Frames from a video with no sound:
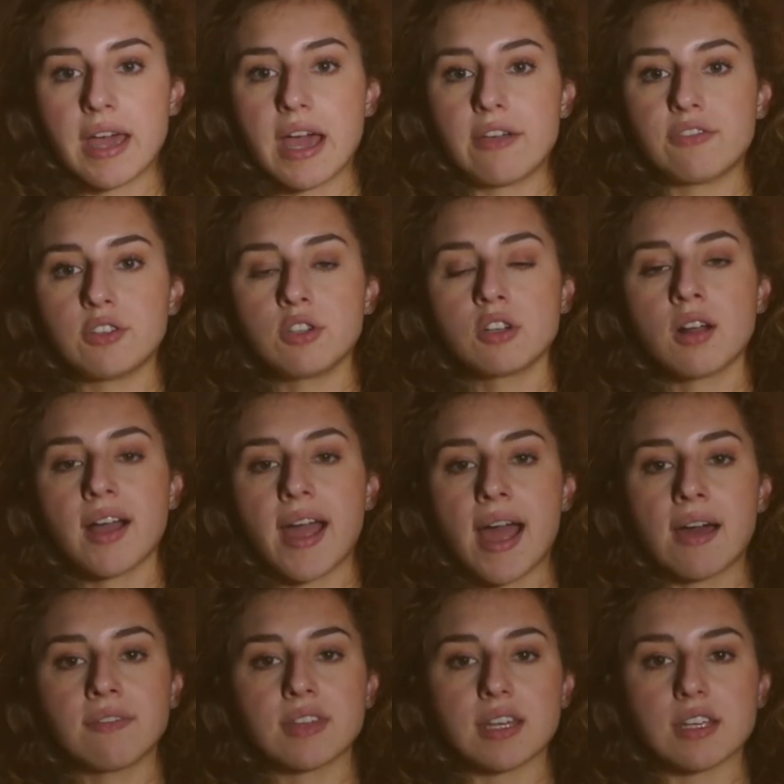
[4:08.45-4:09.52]
If you do not
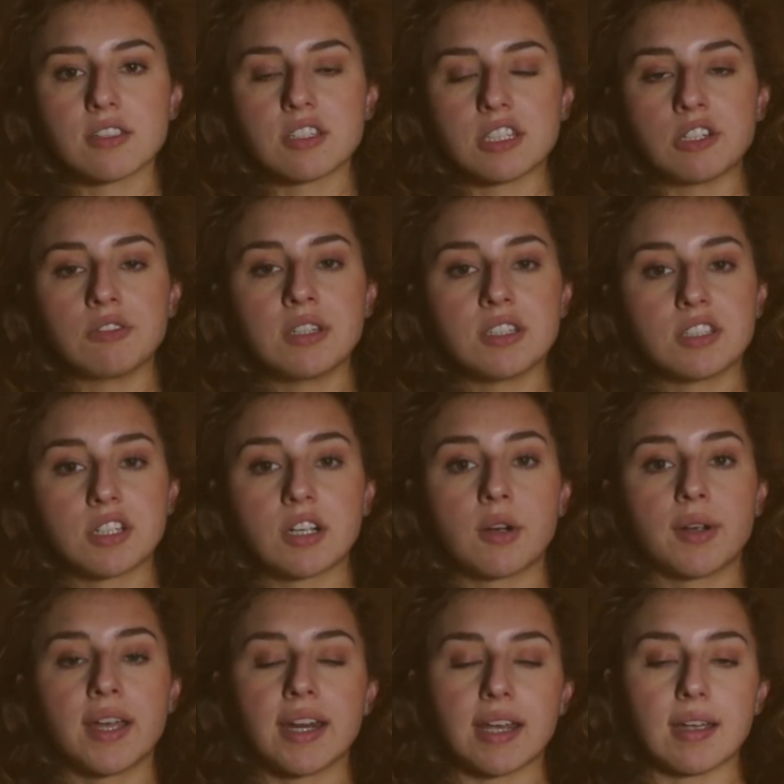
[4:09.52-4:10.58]
have this, you need to go
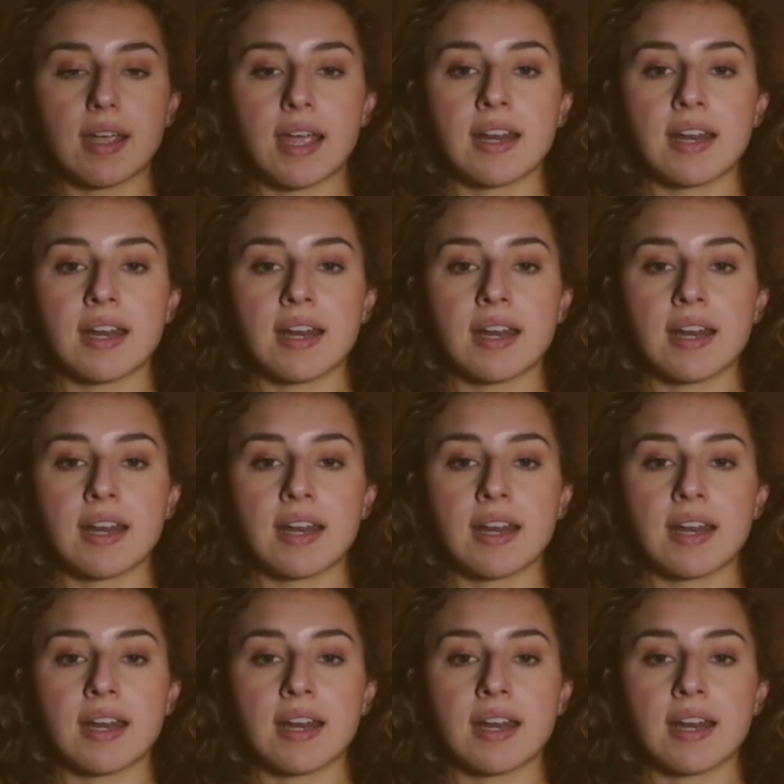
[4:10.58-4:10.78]
get it.